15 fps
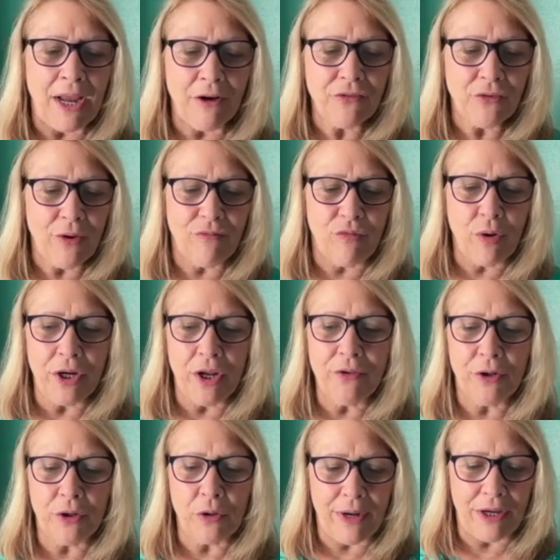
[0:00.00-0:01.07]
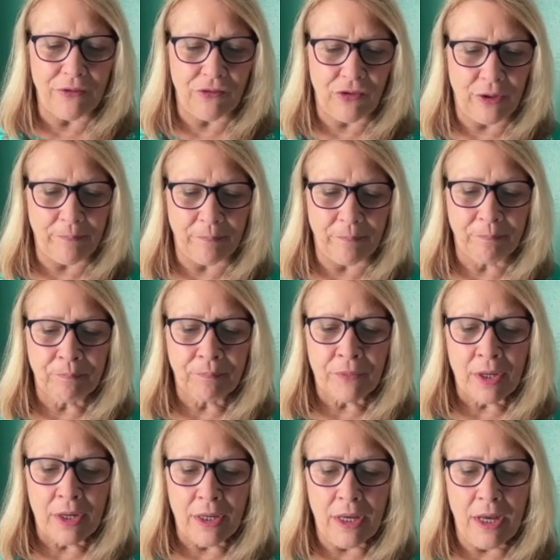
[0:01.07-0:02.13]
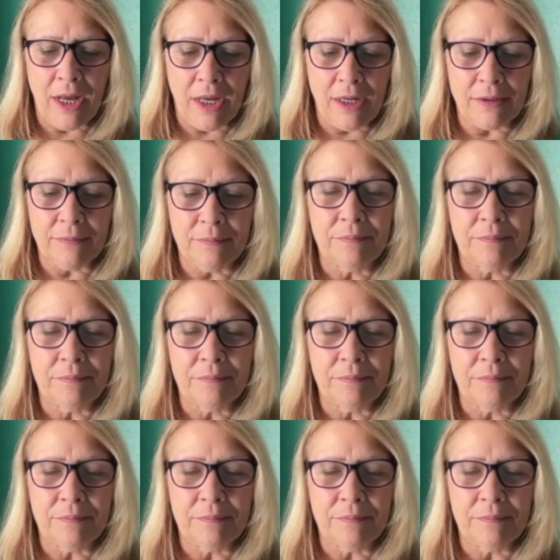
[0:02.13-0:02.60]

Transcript: also have one other question. Uh,